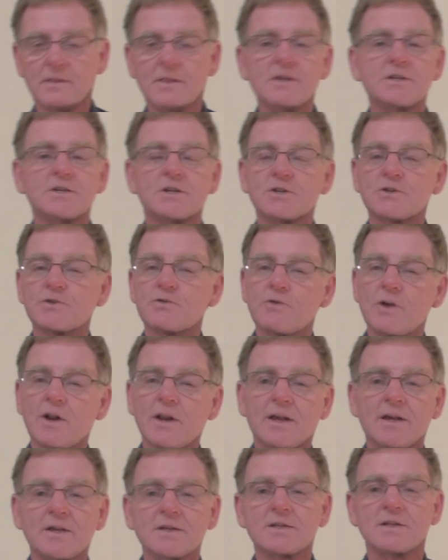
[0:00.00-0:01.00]
This is
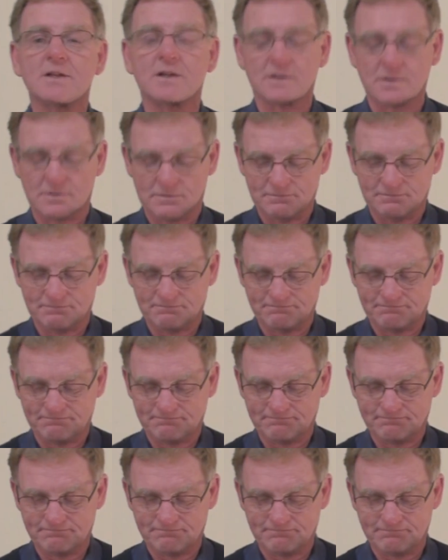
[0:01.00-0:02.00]
thrilling, isn't it?
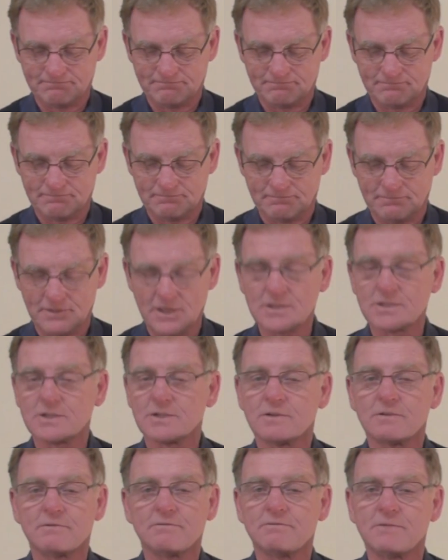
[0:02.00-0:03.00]

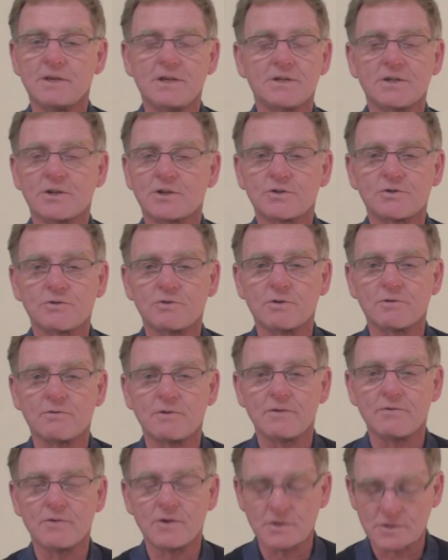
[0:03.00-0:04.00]
this, these
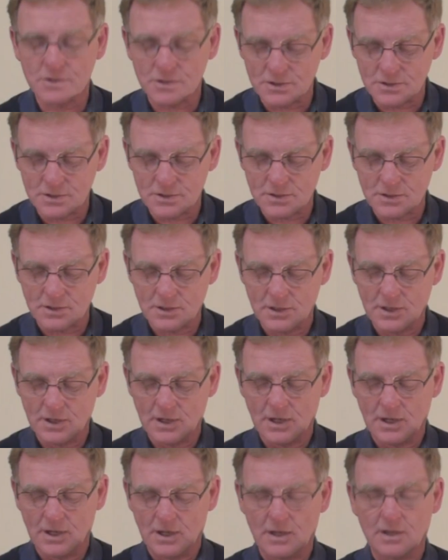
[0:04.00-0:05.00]
extraordinary verses,
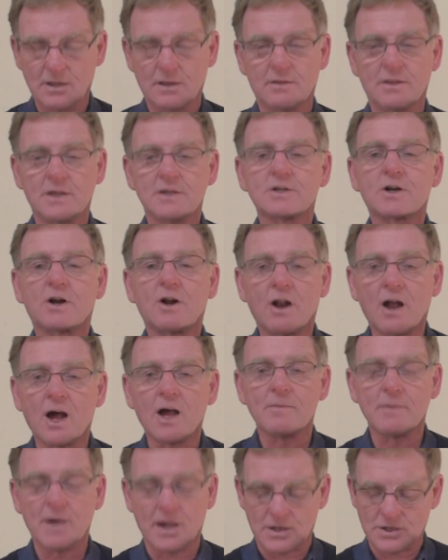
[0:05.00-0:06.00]
this
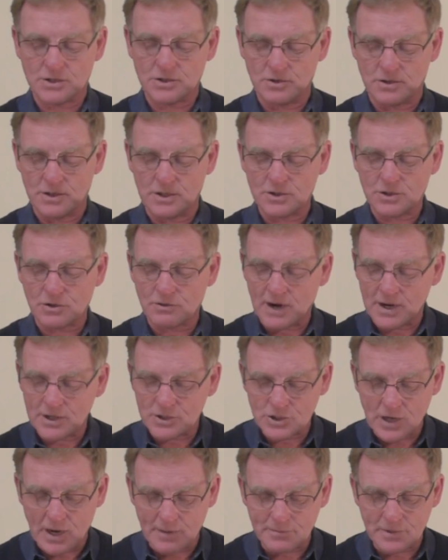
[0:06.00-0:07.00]
climax to this
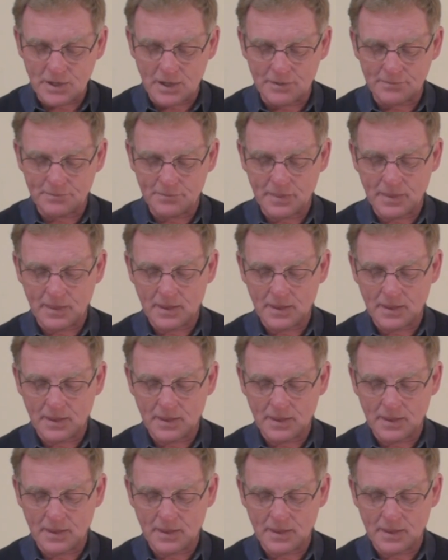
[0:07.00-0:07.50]
great chapter.